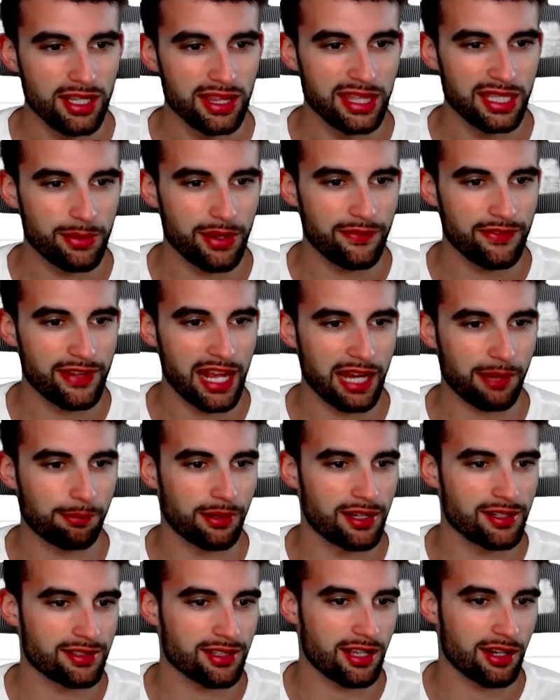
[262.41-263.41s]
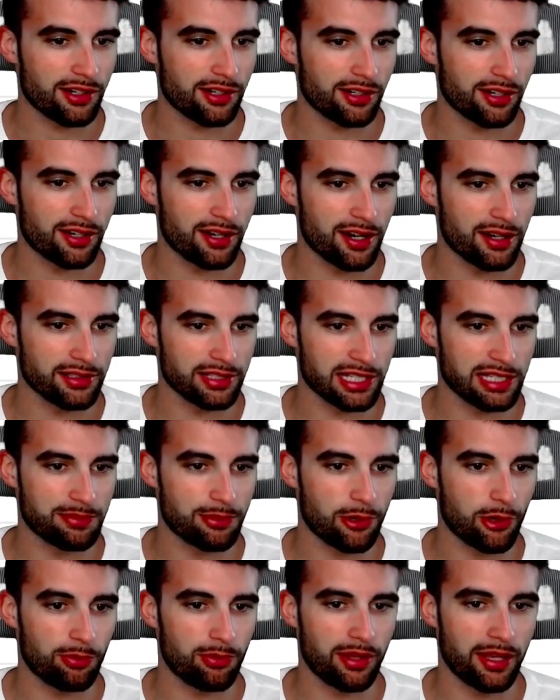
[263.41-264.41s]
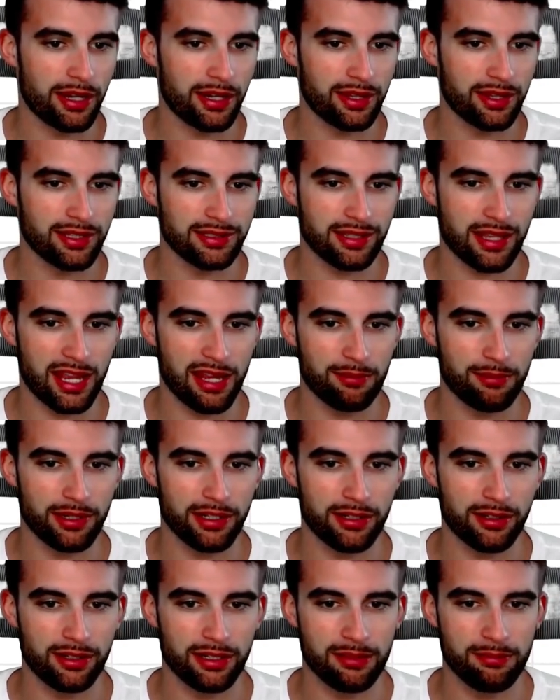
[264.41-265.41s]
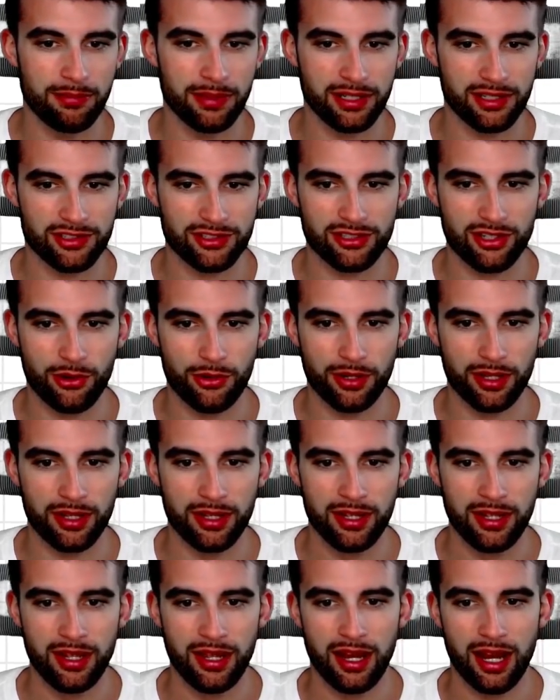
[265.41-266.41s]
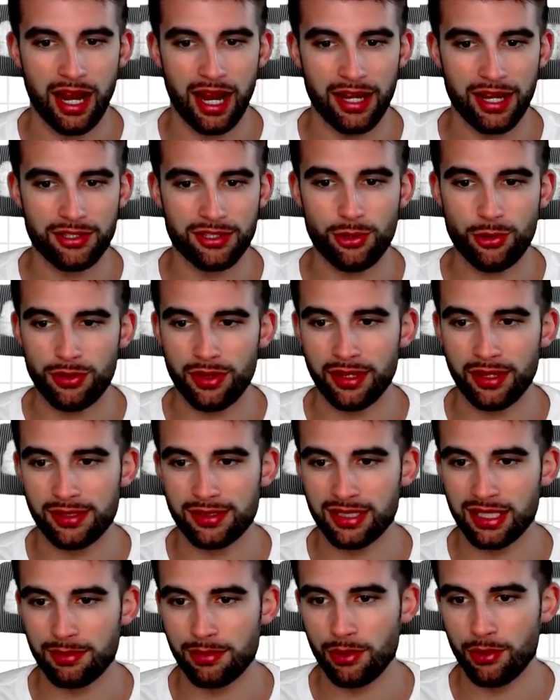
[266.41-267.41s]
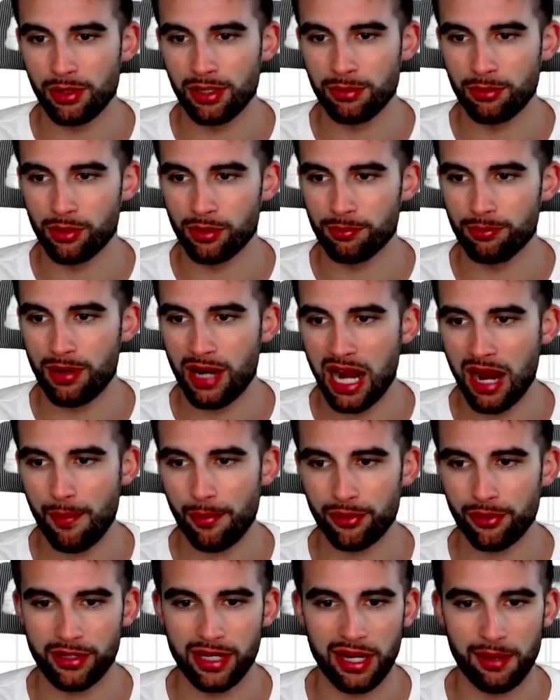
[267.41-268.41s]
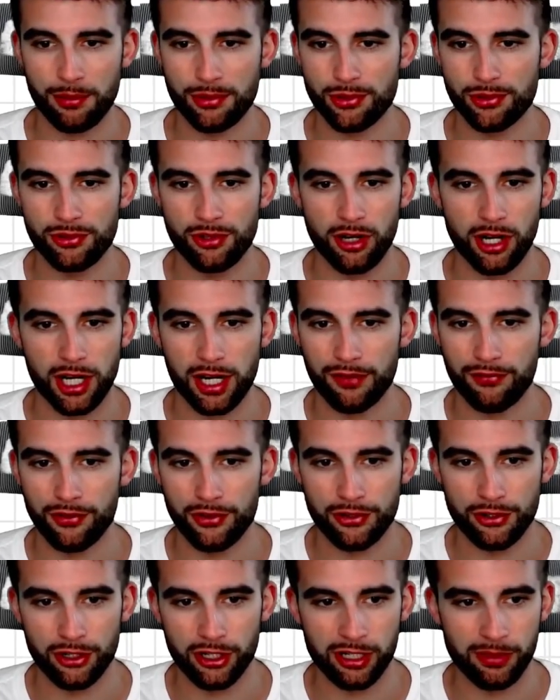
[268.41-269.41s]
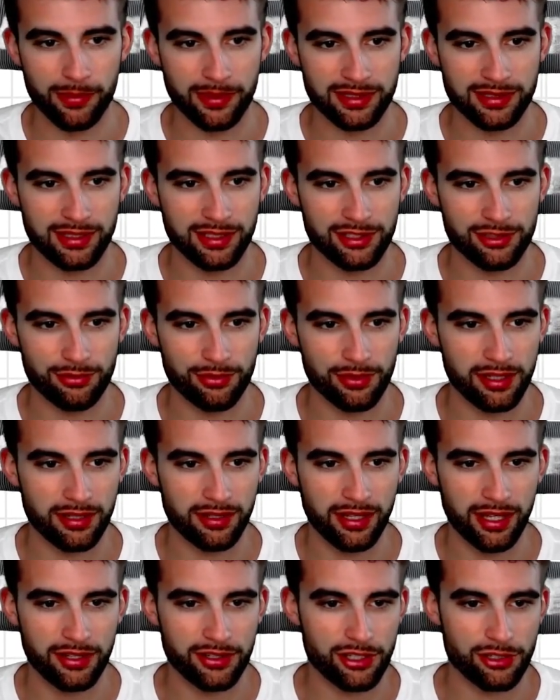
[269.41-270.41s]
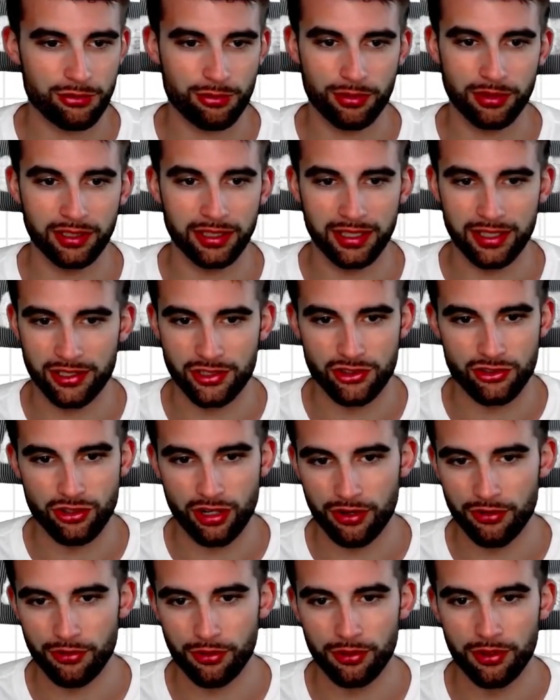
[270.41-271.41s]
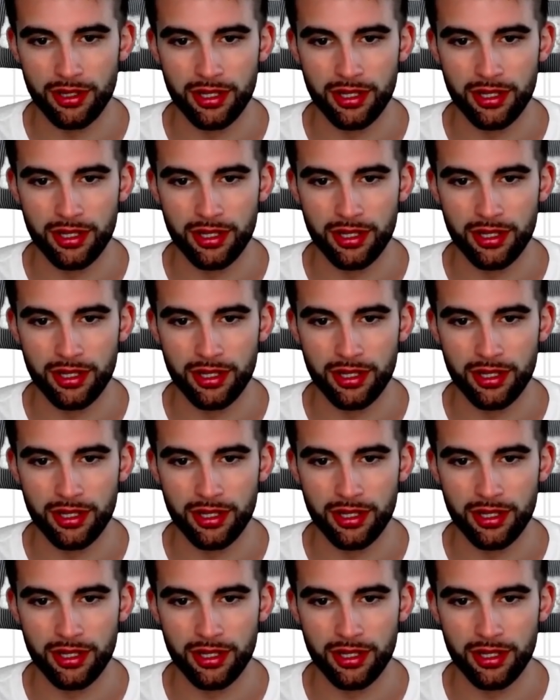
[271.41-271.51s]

Then we have Dak Prescott, Kirk Cousins, both playing this game here in Minnesota. I do think this is going to be one of the more popular games to target for tournaments this week, and just really in general.